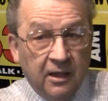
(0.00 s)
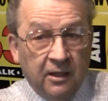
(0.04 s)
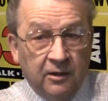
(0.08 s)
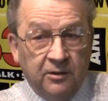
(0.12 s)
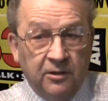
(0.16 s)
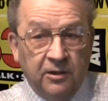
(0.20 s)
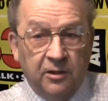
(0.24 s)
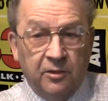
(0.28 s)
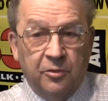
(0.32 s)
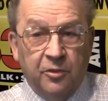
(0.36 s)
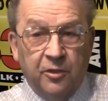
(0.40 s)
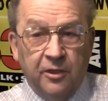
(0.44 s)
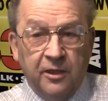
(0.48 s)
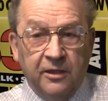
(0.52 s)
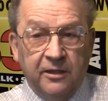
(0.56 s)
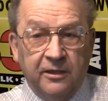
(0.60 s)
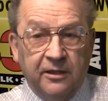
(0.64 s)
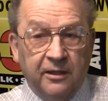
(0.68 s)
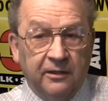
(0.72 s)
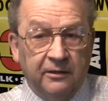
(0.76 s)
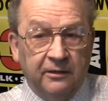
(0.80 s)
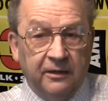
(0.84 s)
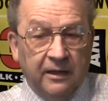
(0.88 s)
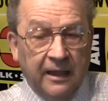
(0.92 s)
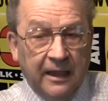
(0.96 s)
Do you think
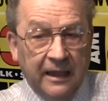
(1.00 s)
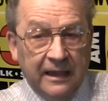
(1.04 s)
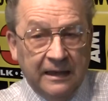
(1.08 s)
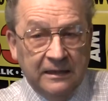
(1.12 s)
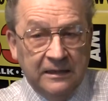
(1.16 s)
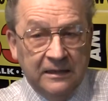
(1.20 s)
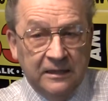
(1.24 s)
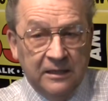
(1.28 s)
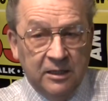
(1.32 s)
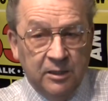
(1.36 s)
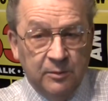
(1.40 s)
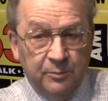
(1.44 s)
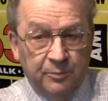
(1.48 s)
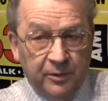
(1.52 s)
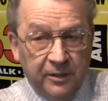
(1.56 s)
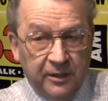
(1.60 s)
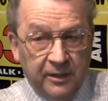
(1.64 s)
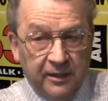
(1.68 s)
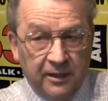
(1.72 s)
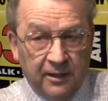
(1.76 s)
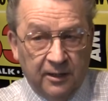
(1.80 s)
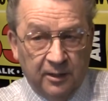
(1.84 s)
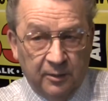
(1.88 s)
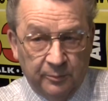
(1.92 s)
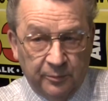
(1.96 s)
in
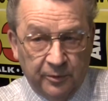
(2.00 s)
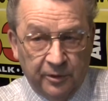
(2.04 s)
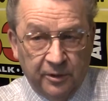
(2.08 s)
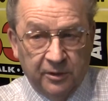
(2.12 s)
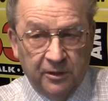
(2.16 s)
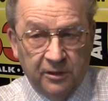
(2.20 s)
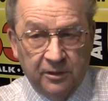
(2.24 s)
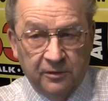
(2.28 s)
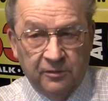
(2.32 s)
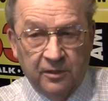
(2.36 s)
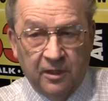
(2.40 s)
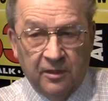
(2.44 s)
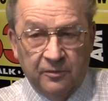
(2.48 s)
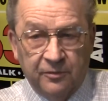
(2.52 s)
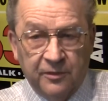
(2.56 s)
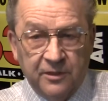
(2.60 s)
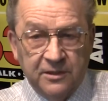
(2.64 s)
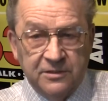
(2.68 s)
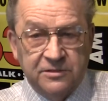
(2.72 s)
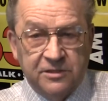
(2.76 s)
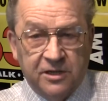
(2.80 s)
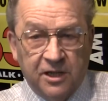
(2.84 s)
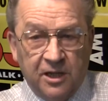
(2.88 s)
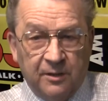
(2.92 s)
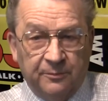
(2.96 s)
NDP Alberta that
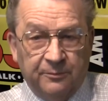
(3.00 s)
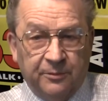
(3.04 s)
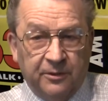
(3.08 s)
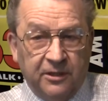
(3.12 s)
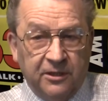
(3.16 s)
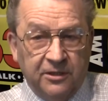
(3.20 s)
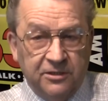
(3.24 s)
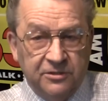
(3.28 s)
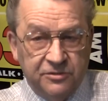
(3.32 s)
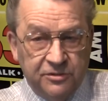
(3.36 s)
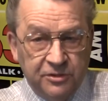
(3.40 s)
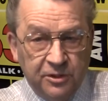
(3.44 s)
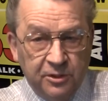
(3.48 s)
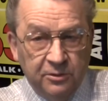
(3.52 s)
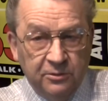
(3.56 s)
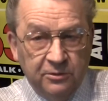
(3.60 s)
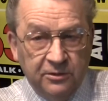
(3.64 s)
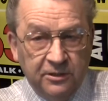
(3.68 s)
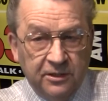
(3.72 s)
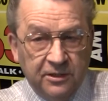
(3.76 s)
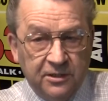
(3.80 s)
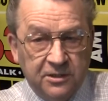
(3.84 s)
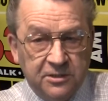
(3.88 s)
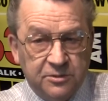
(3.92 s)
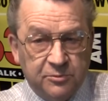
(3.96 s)
this company's
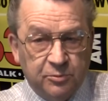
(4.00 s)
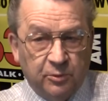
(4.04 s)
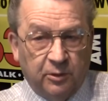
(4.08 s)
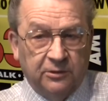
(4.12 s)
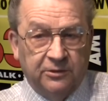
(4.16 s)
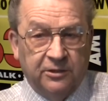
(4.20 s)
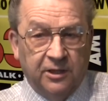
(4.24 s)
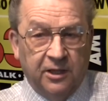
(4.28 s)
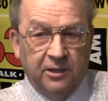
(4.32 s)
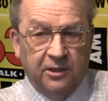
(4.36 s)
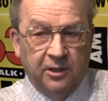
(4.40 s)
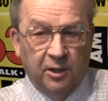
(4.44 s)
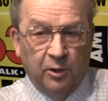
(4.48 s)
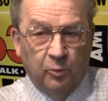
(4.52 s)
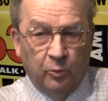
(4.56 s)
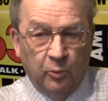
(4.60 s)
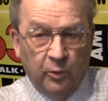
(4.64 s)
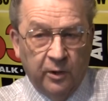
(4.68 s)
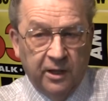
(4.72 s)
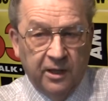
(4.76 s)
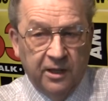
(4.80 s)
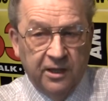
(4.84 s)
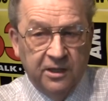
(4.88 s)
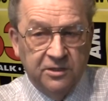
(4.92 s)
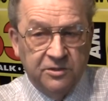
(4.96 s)
unions will take a
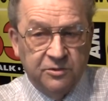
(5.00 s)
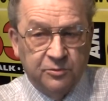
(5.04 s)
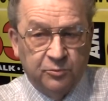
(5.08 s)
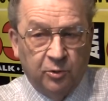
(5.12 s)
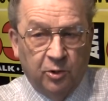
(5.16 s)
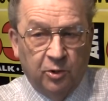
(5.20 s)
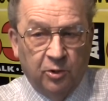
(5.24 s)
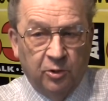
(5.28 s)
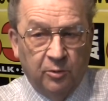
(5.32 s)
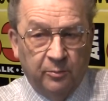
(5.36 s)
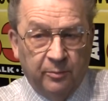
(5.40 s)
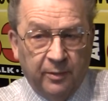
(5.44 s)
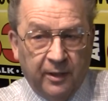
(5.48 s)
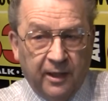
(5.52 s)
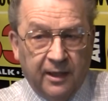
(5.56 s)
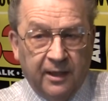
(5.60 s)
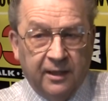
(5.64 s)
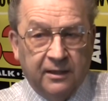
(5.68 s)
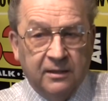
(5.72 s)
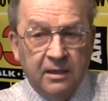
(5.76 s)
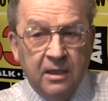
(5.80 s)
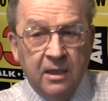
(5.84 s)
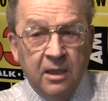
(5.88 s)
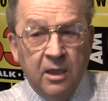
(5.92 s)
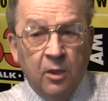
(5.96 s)
wage
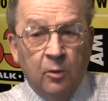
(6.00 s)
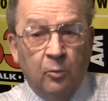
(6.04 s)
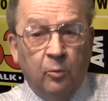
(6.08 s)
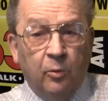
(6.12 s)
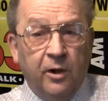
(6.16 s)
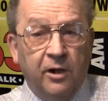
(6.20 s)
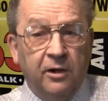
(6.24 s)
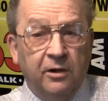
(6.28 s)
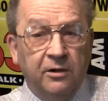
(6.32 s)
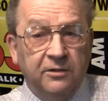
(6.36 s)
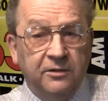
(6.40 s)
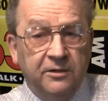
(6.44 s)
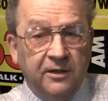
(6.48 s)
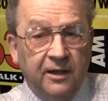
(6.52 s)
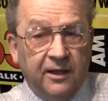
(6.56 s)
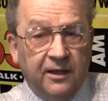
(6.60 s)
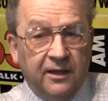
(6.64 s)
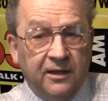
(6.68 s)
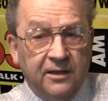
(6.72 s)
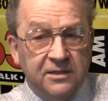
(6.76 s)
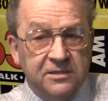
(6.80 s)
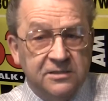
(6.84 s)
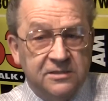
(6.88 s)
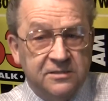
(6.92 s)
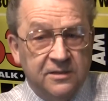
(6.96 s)
rollback? Where
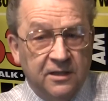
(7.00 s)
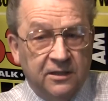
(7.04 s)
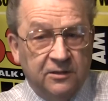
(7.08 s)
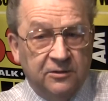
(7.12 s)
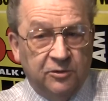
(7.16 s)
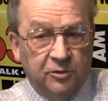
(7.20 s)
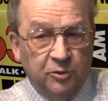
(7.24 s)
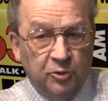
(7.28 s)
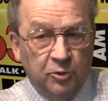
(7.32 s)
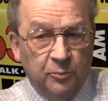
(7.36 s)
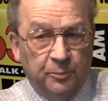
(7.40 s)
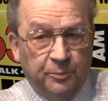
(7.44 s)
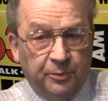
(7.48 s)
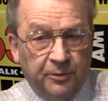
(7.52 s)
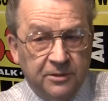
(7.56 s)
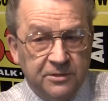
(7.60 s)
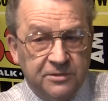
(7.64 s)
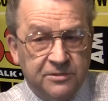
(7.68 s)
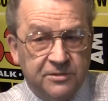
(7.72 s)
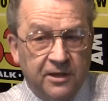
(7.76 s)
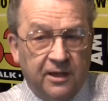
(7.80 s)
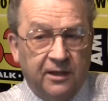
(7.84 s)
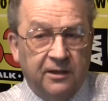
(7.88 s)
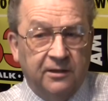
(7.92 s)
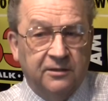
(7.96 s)
does the
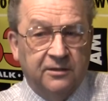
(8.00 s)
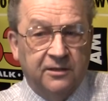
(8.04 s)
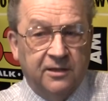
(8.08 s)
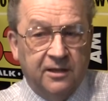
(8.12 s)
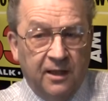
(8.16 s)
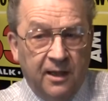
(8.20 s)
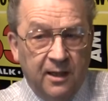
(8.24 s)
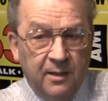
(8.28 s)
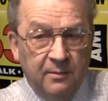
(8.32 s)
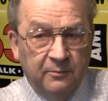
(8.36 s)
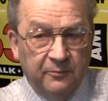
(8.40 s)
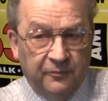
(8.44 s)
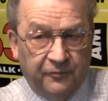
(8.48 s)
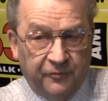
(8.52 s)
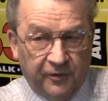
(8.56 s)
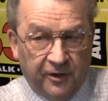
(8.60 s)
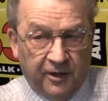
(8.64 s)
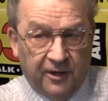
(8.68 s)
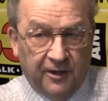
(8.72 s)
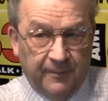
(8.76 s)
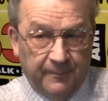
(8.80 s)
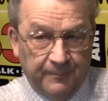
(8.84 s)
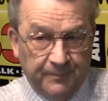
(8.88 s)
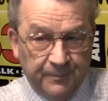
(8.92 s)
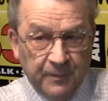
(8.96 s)
2% come
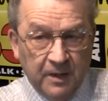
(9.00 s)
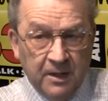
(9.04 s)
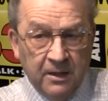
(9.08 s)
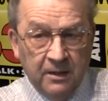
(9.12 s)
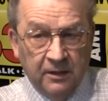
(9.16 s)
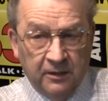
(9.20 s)
from?